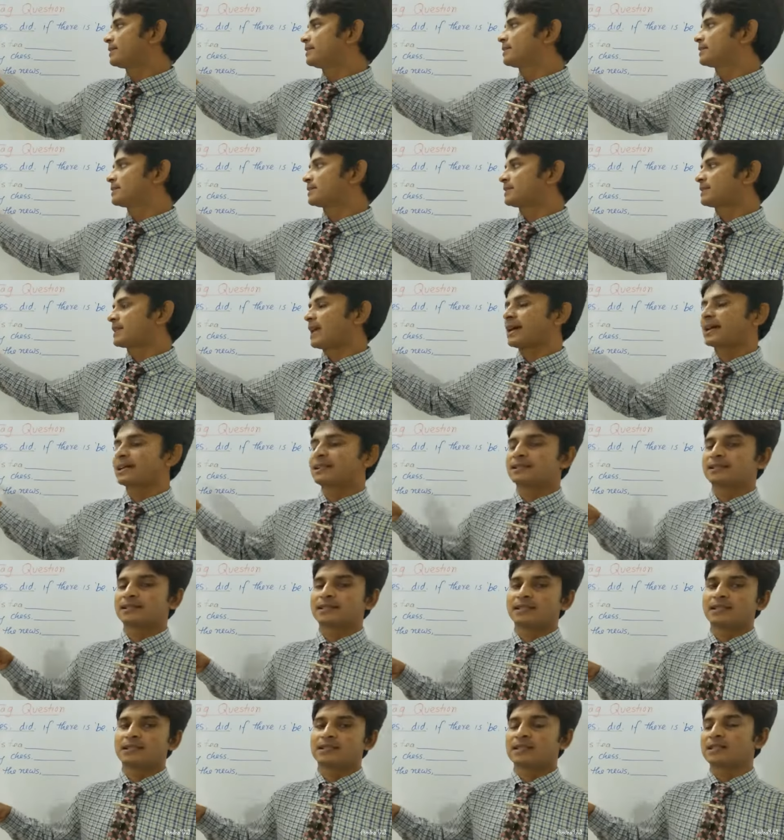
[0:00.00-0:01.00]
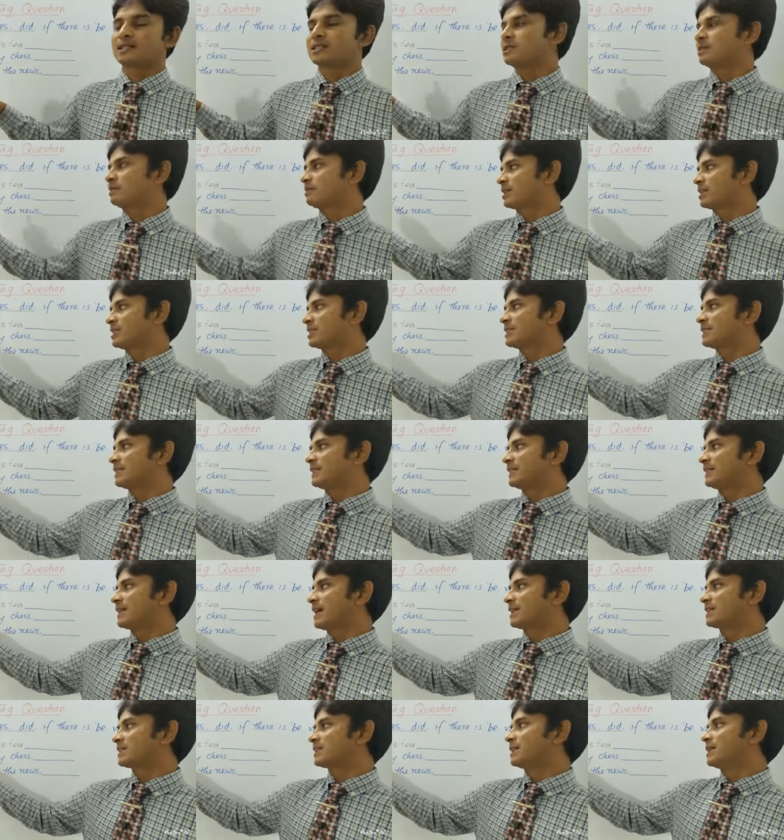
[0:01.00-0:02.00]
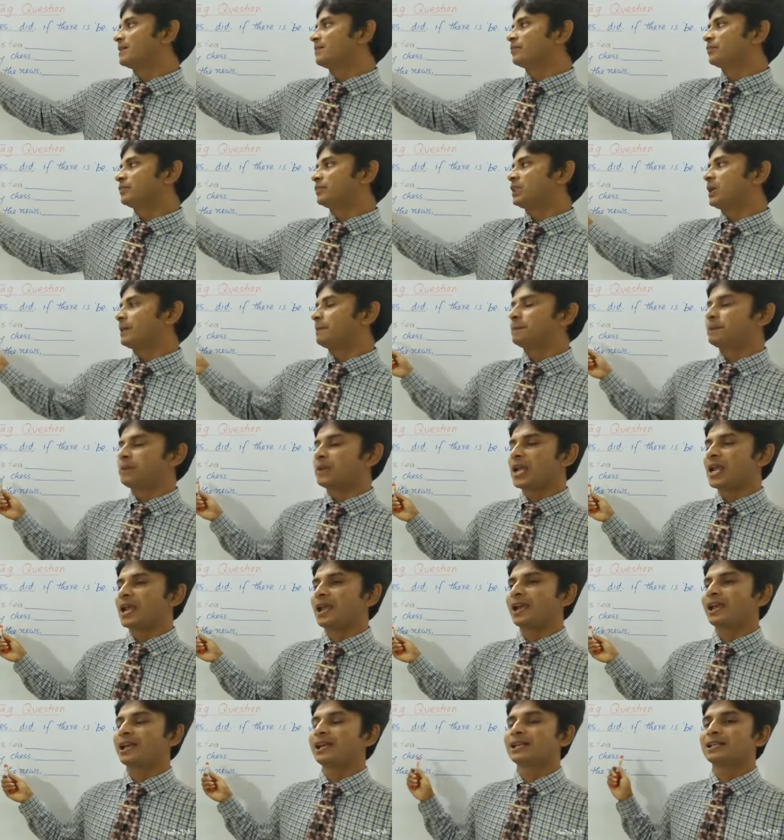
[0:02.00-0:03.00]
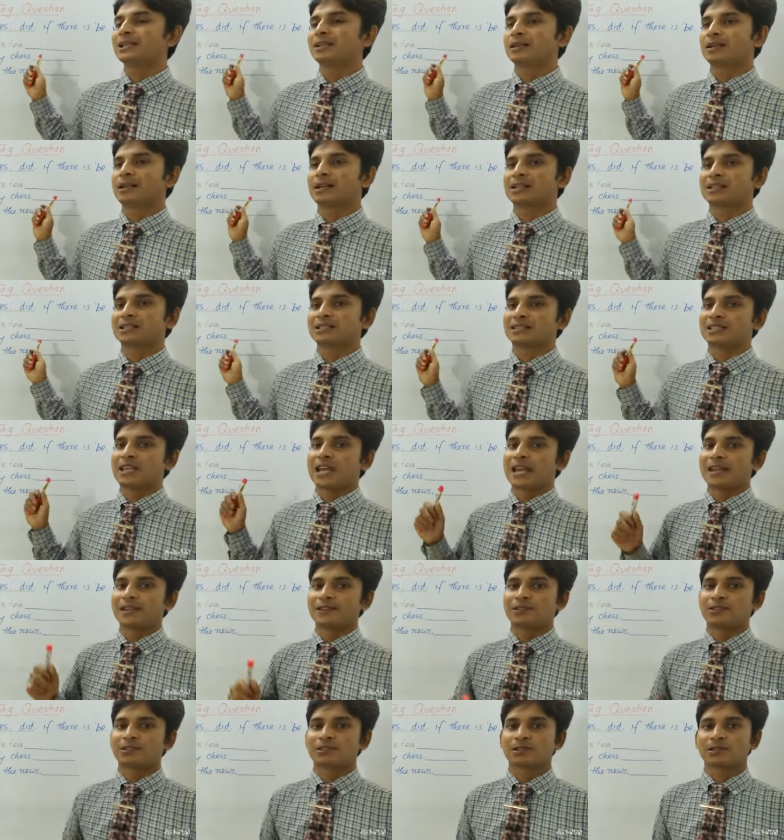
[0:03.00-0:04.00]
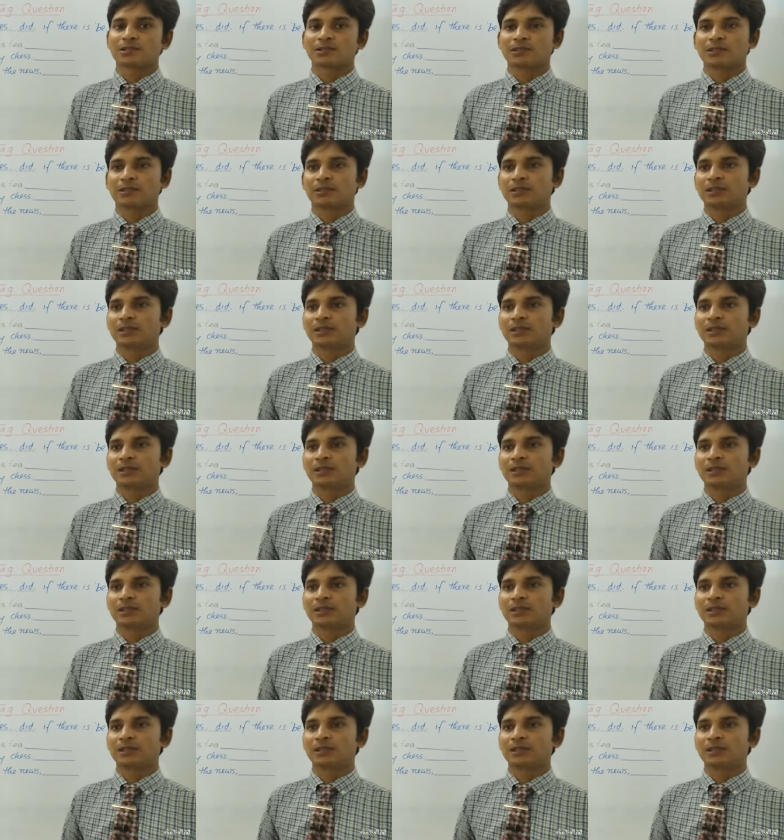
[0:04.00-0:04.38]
the second sentence, you can see that they play chess.